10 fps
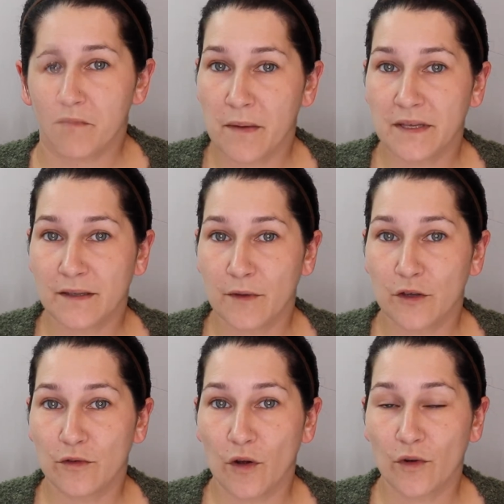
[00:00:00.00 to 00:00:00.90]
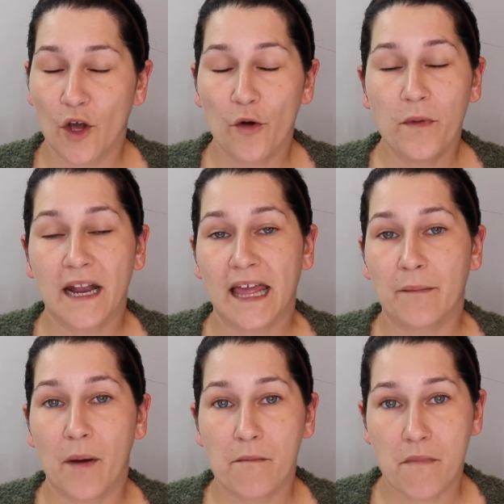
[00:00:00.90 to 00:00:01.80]
Maybe some of you don't know, but I
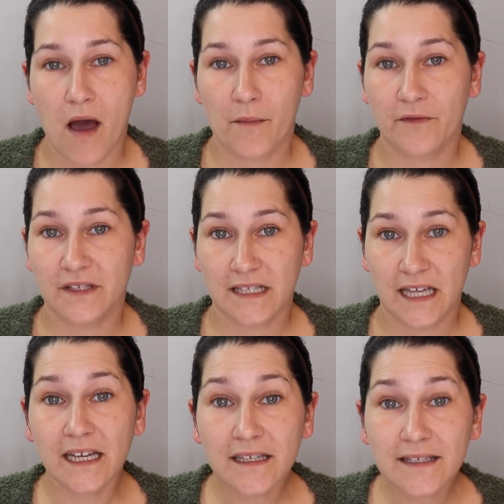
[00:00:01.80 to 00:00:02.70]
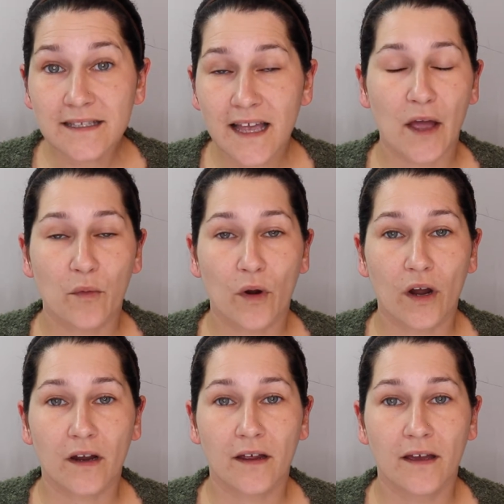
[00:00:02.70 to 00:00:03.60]
am a mom of 6. I
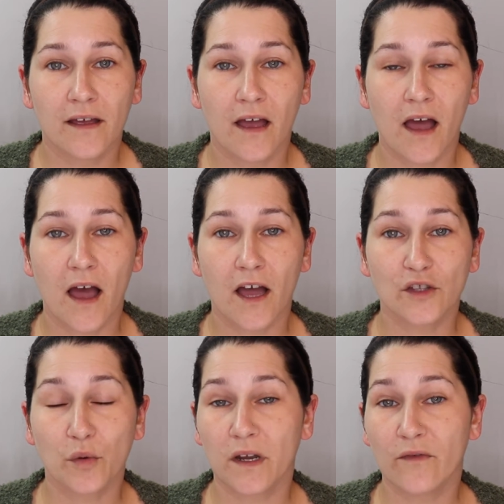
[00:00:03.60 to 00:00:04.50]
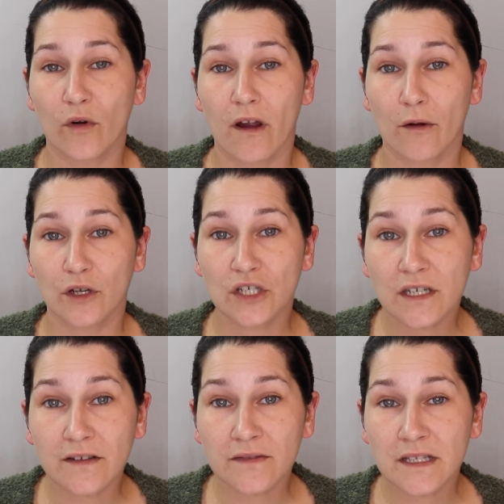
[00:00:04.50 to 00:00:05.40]
work 24-hour
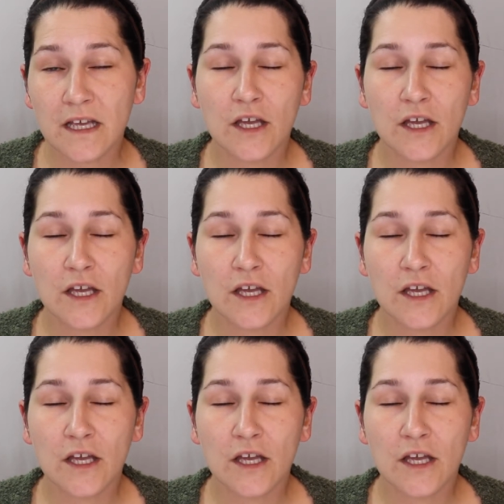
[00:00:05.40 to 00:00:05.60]
shifts,